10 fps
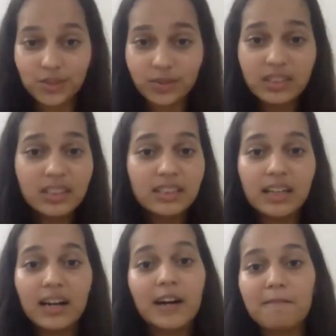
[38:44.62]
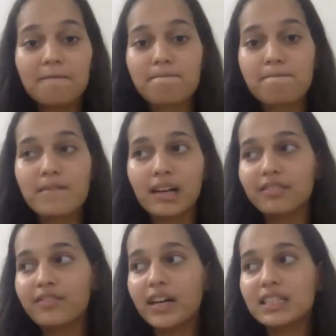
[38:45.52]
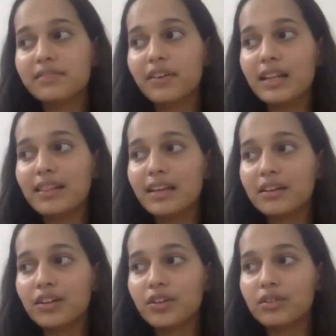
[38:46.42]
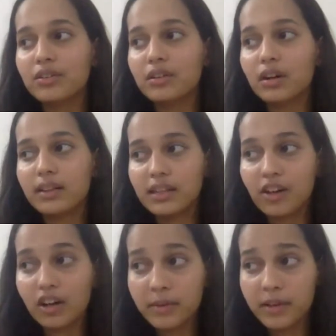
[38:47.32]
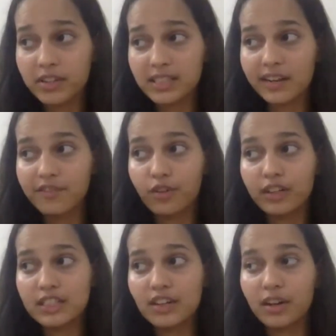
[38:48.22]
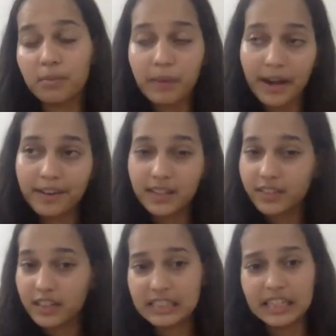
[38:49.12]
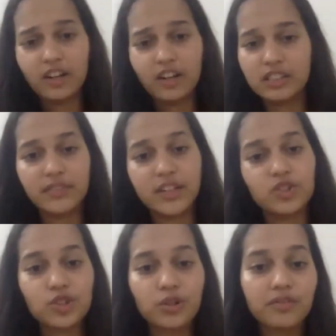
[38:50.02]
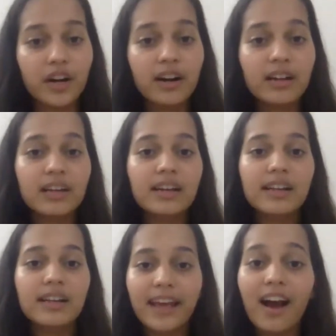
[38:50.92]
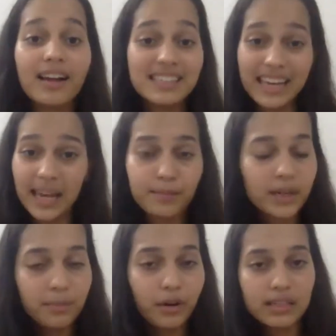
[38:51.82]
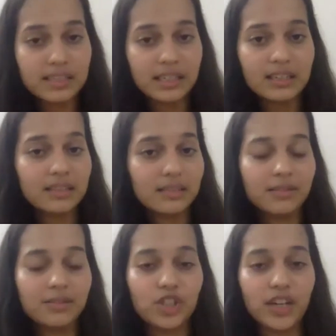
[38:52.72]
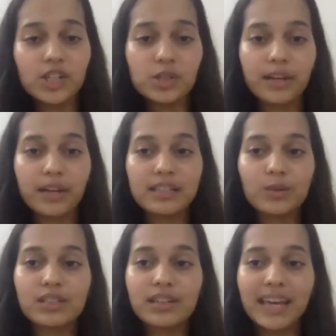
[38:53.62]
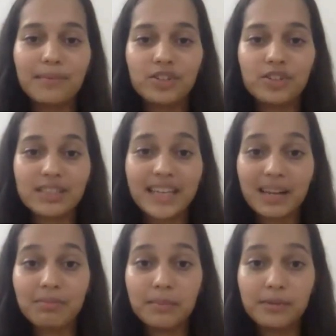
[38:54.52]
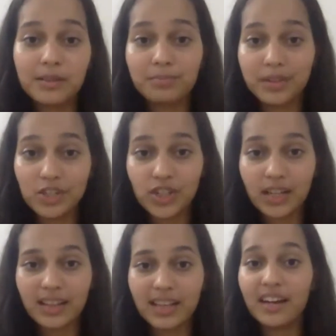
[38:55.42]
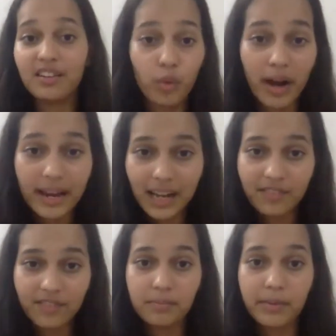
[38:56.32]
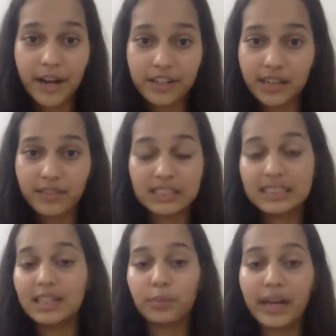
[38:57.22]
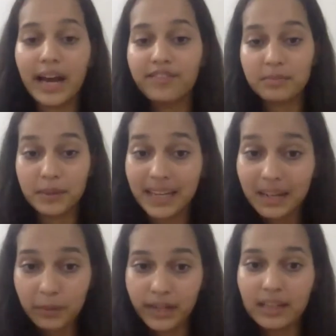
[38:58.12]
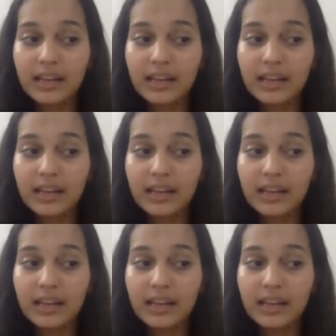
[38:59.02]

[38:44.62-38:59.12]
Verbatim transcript: to, um, first of all, I think, you know, the documentaries that I focused on on biodiversity conservation so far, they aren't aimed at policy change because those are aimed at just getting people to appreciate the kind of wildlife and biodiversity that we have to begin with.